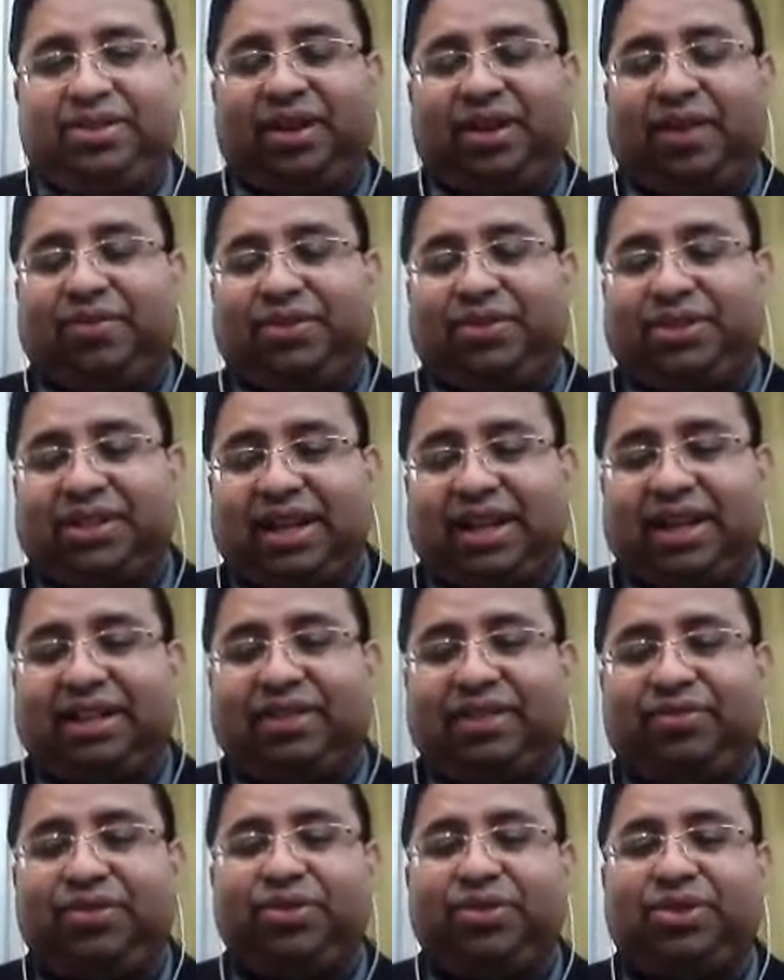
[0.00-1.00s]
So you have to
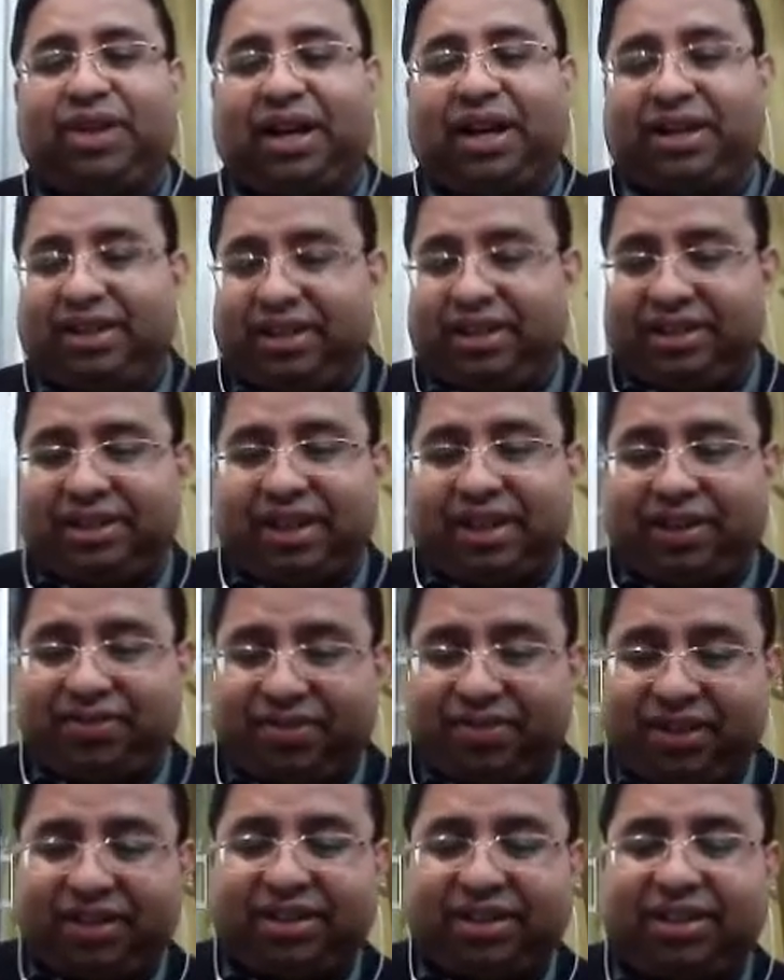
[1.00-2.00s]
select the few titles
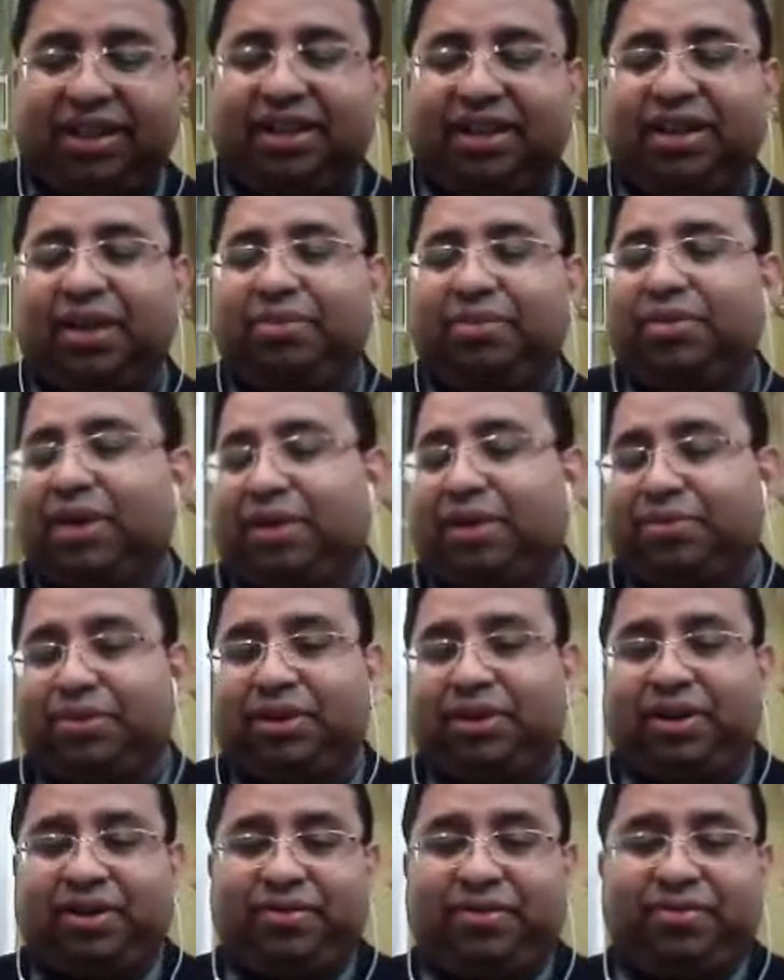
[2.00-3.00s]
at first, then you have to
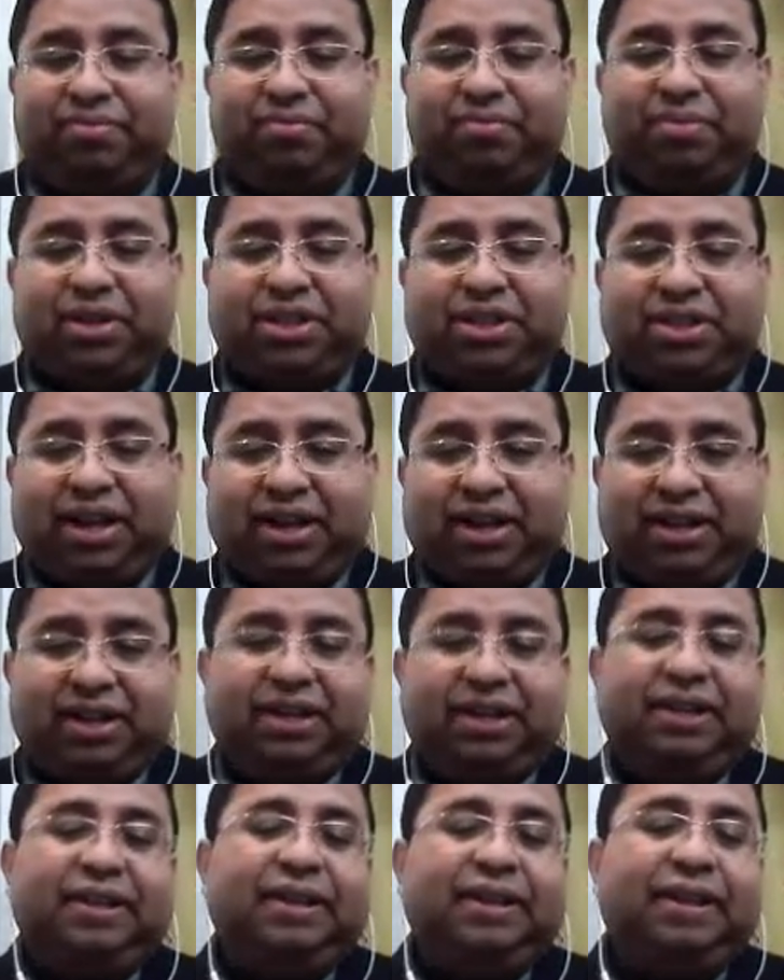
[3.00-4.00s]
come to the best
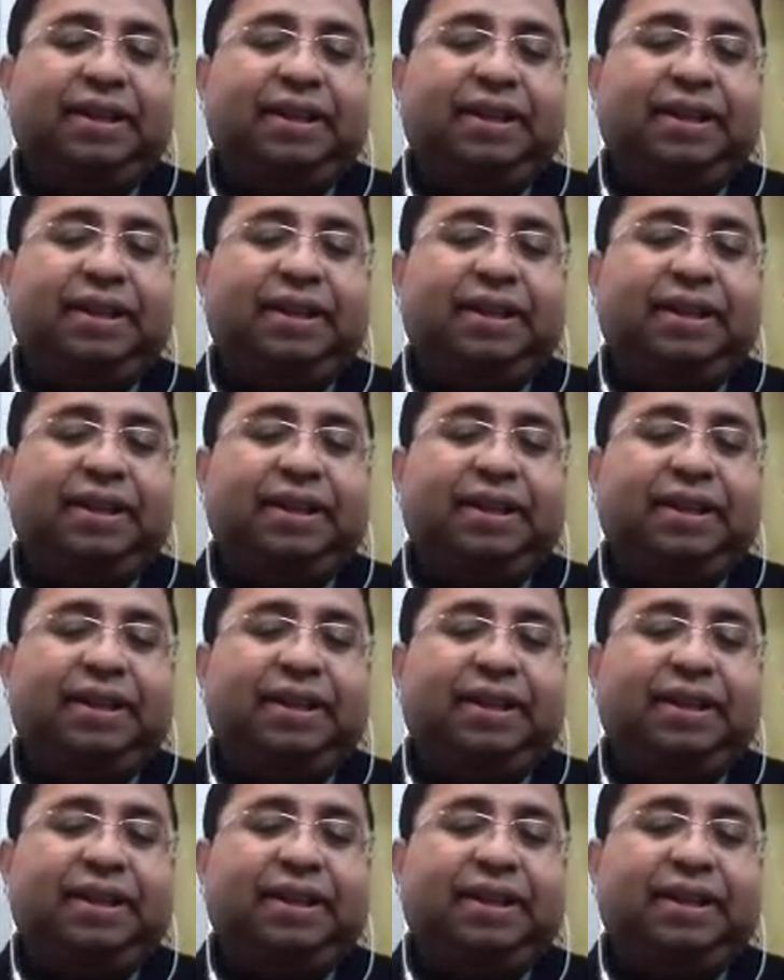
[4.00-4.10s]
title.